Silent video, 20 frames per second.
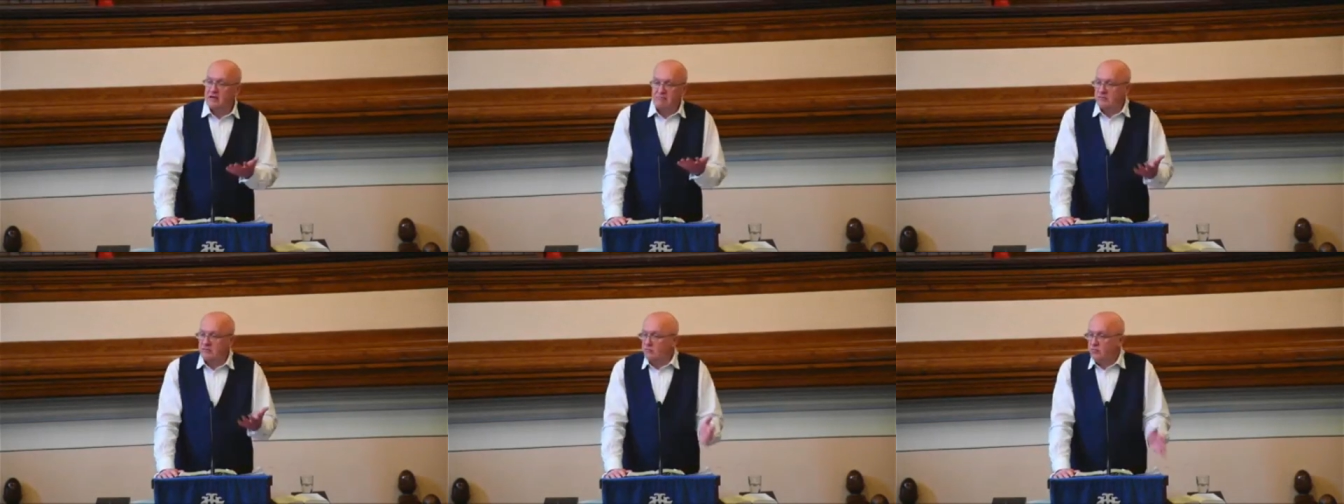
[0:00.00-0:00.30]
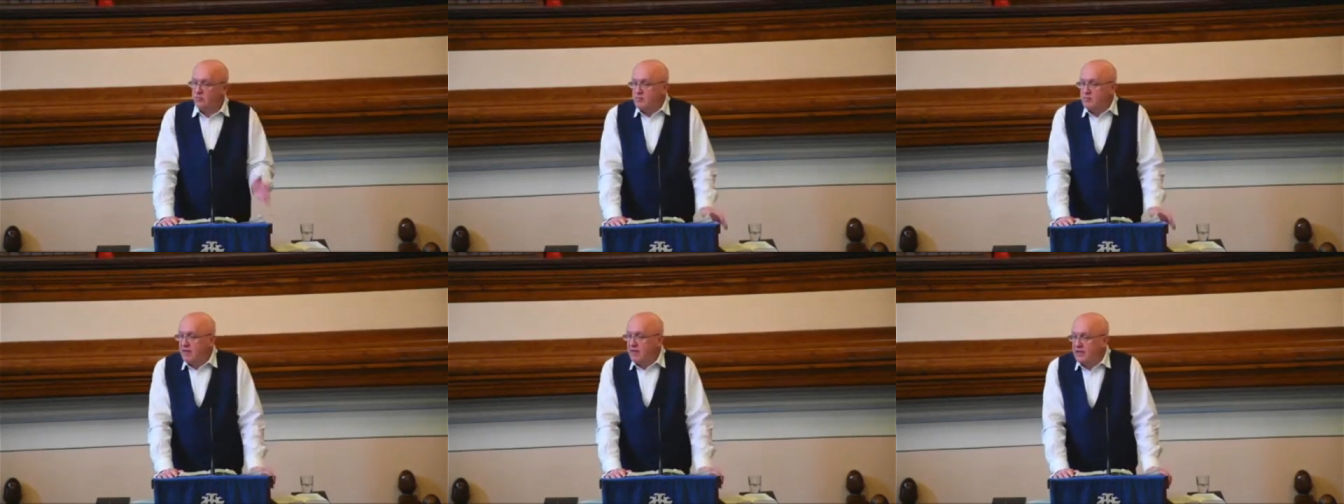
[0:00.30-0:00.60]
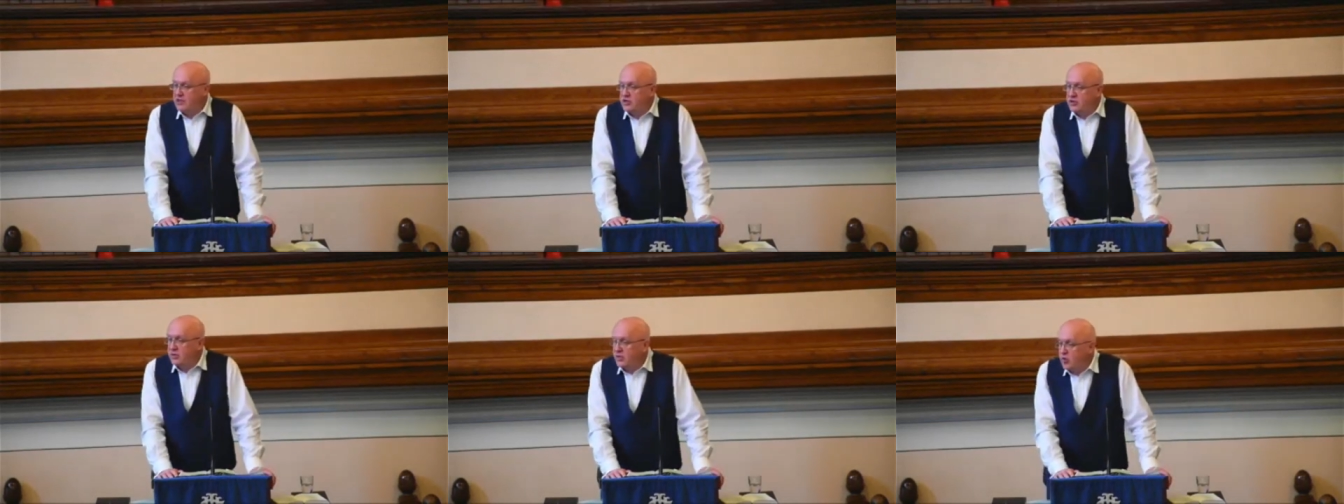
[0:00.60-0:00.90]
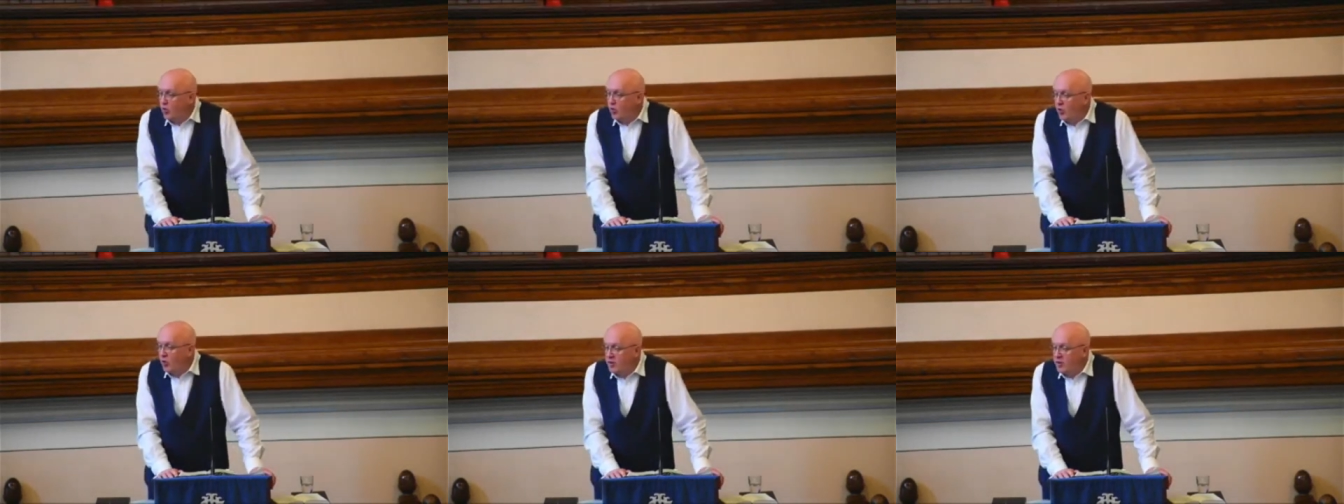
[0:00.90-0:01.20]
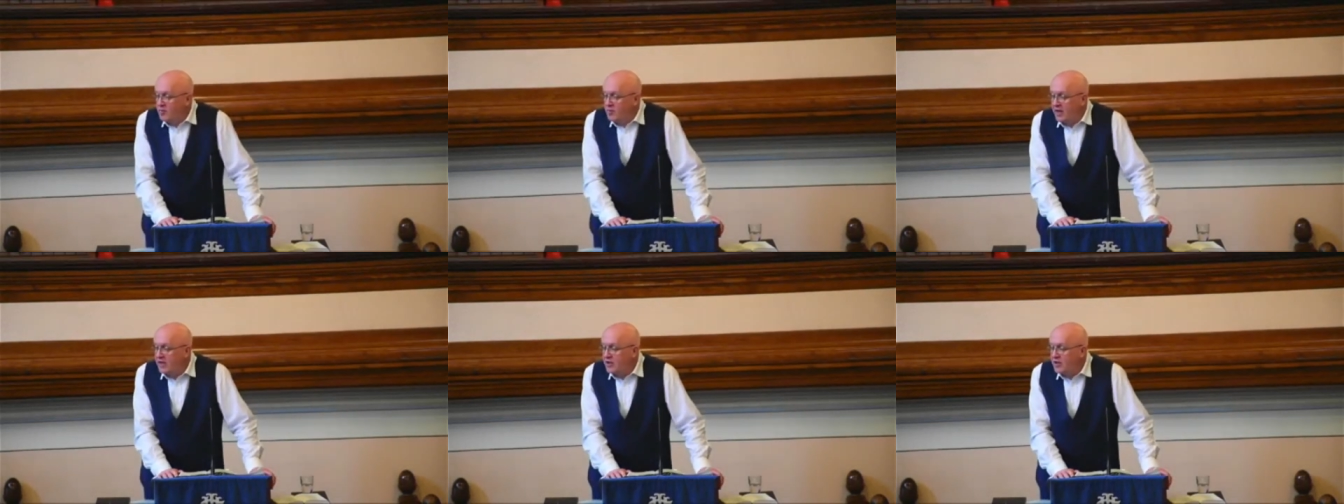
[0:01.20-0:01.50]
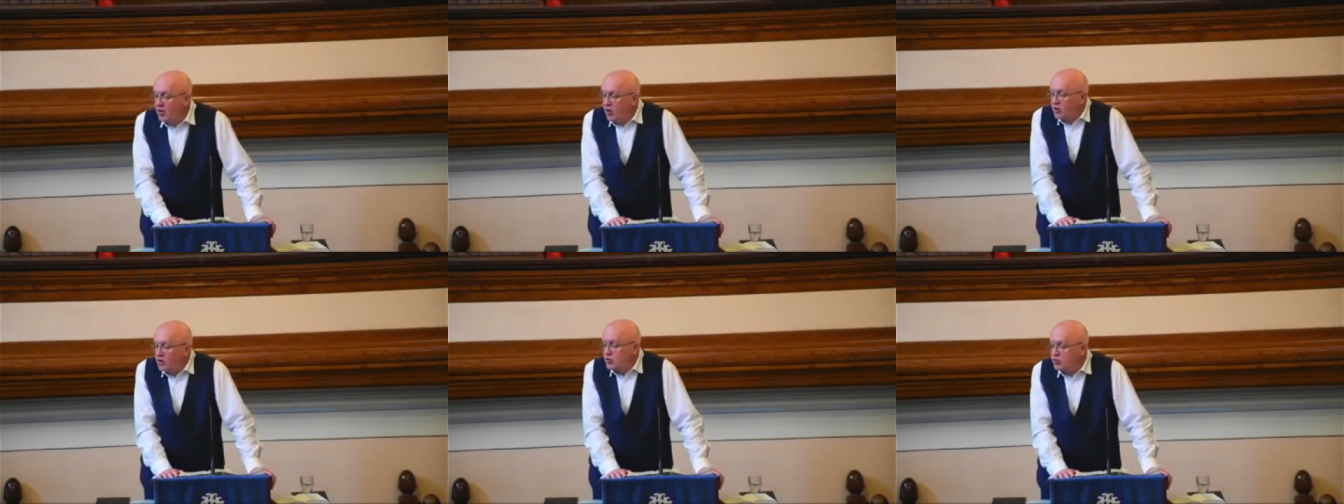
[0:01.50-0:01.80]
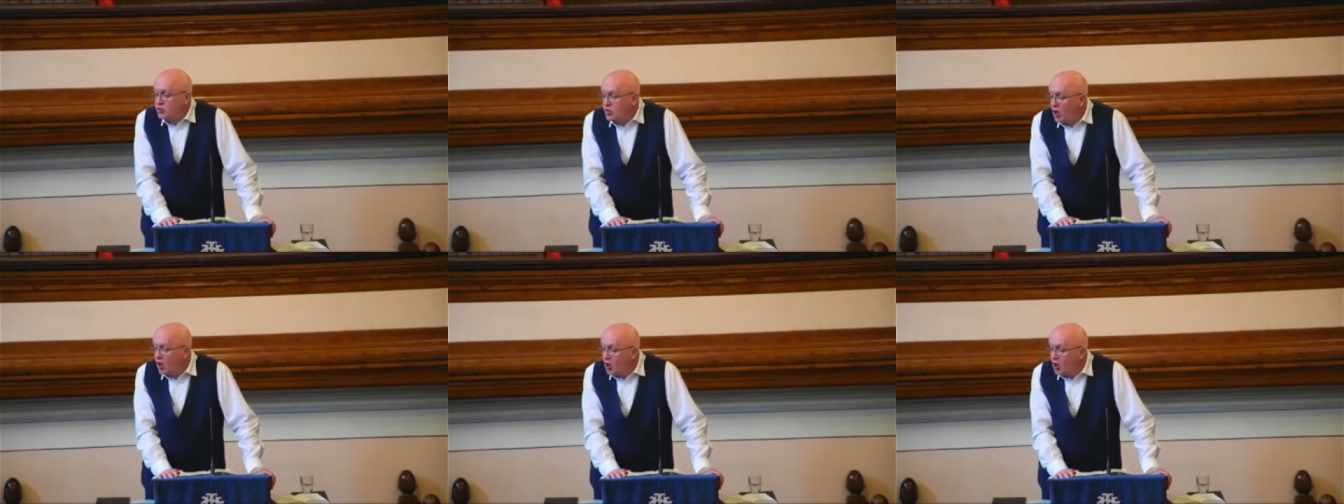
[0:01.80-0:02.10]
we may do it all, we may not, who
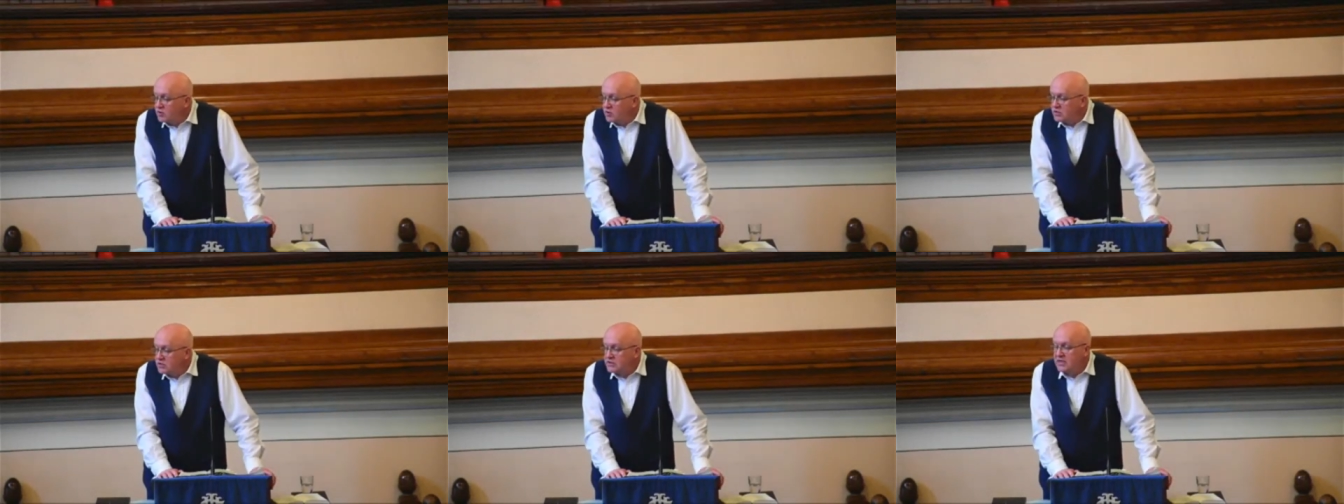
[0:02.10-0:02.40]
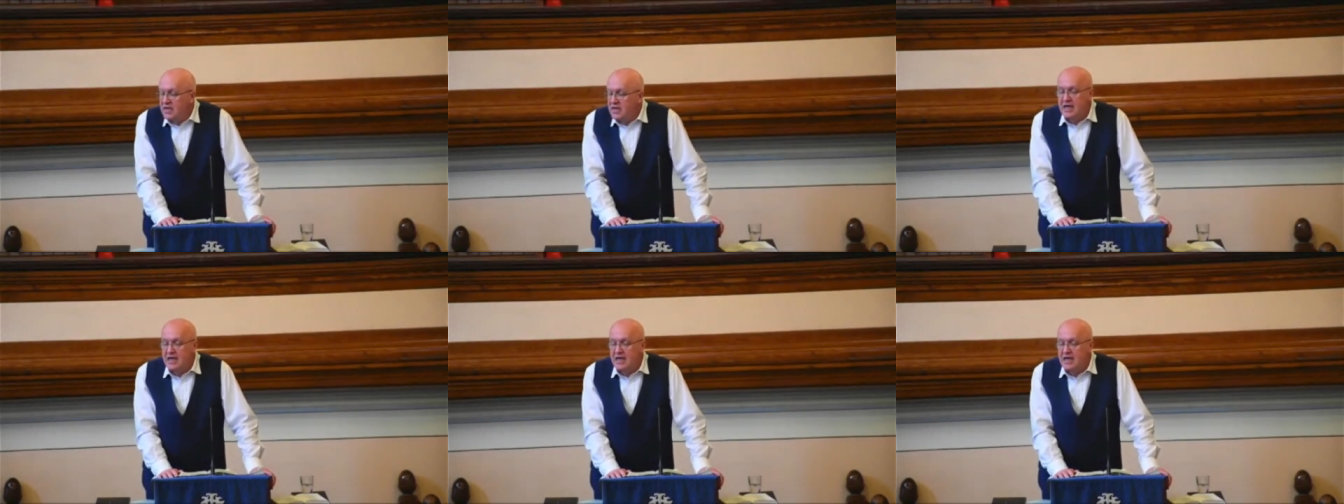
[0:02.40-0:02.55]
knows?